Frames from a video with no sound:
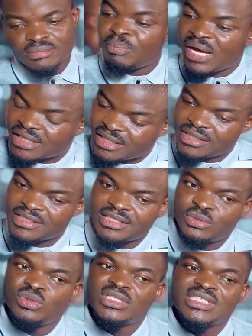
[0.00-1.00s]
packaged
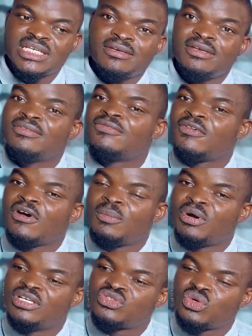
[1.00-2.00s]
with a
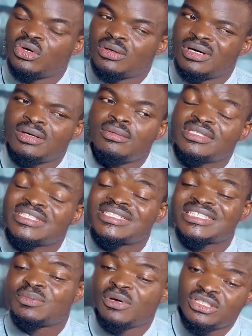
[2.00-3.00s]
4.2 or
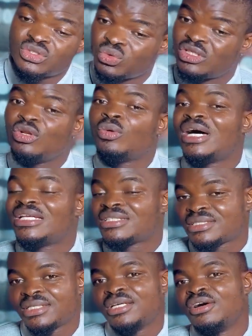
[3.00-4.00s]
6.2
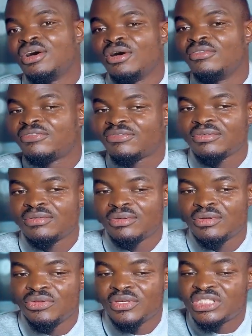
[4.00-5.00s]
kilowatts of
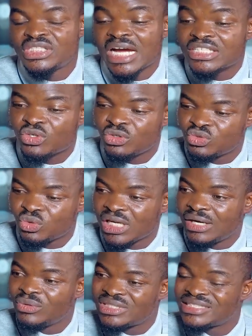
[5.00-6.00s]
charge
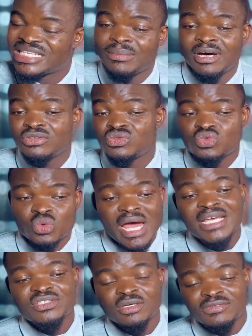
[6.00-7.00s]
controller, which is about
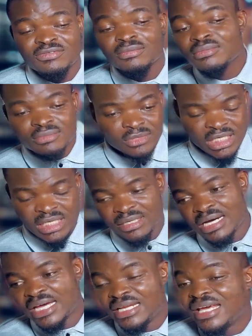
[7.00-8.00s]
twice of
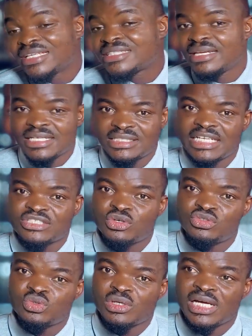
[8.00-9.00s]
an external charge
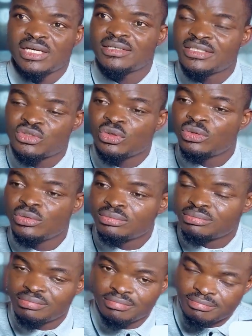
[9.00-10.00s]
controller. So
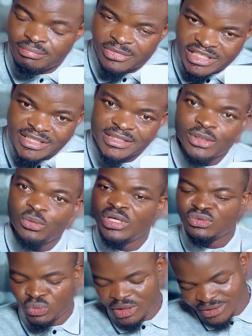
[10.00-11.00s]
this is a
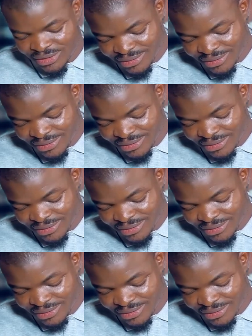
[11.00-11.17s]
win-win.